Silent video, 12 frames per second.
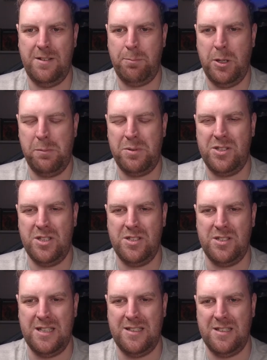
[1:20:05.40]
purposes,
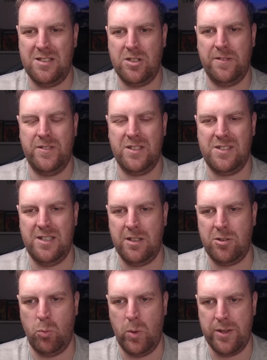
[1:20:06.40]
it is toughness
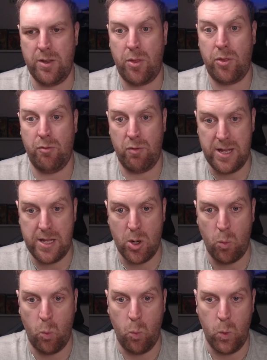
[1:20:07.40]
6 with 3
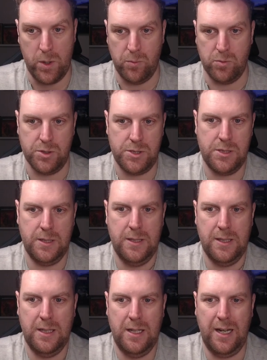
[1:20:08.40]
wounds,
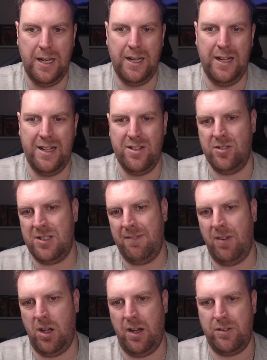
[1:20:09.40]
and it does have
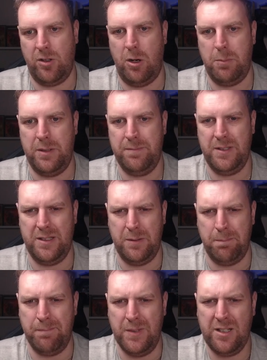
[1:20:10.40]
light armor.
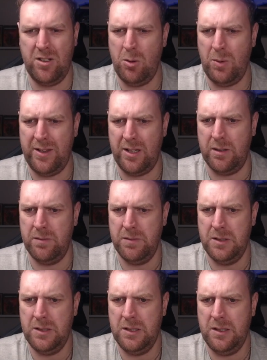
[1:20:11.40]
I don't know
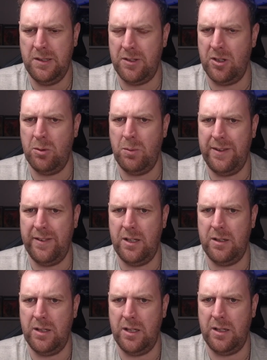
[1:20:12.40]

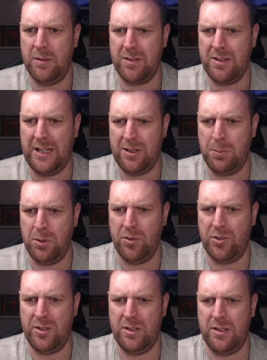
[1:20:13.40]
whether
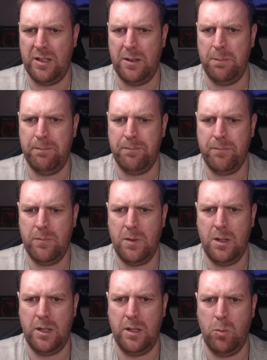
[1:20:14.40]
catapults and
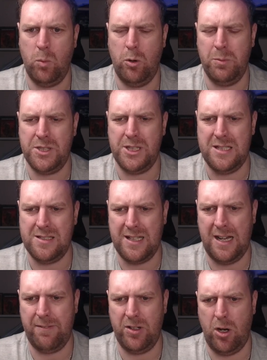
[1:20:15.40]
war machines
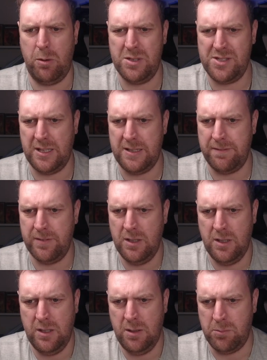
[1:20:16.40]
have an armor save.
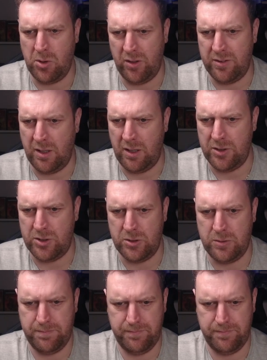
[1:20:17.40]
I'm not entirely sure.